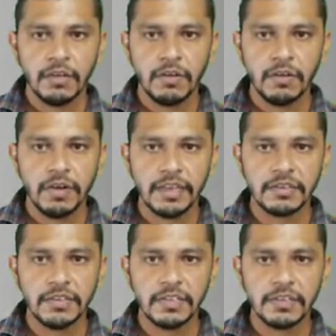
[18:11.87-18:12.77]
Now
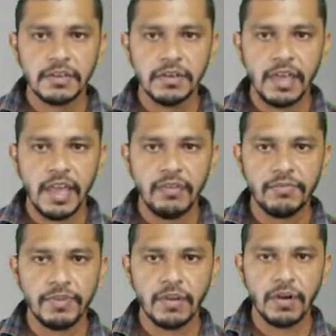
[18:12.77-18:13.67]
next is
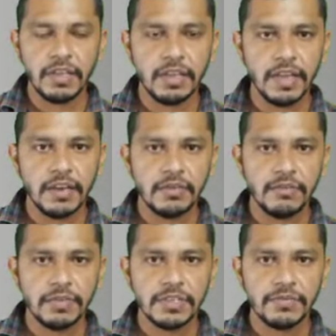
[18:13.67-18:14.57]
FE or EL,
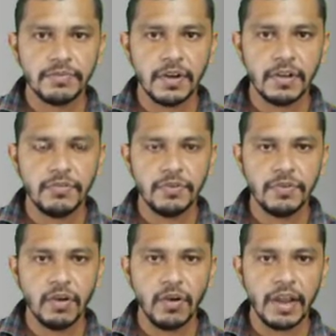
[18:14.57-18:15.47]
which is front view
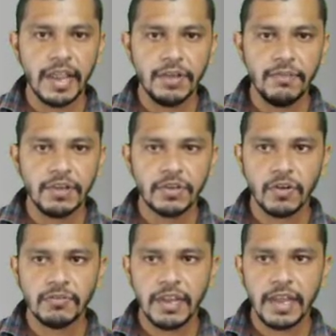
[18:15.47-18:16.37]
or elevation
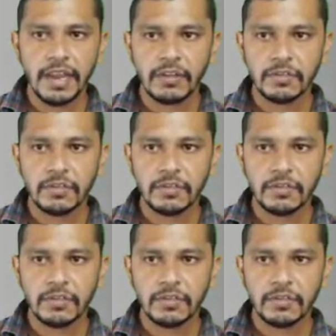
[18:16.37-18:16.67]
of the line.